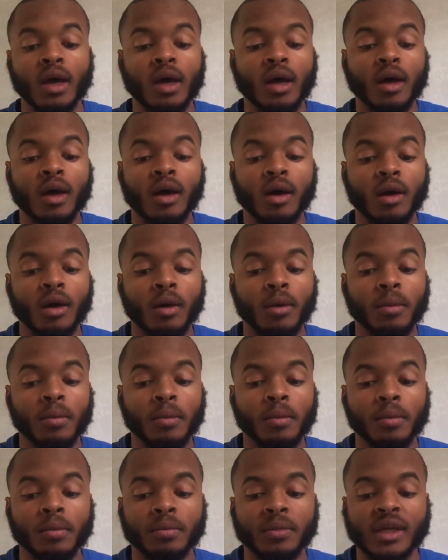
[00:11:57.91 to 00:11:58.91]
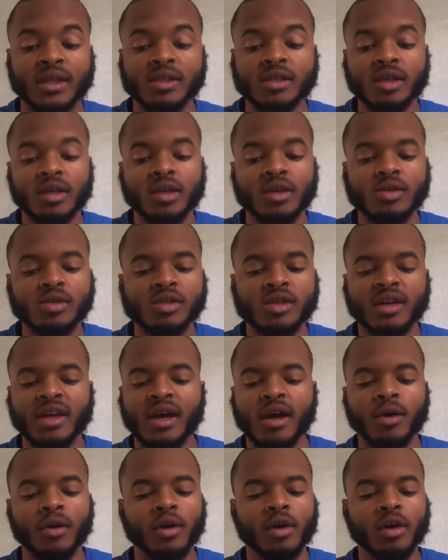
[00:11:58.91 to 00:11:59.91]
They took Houston out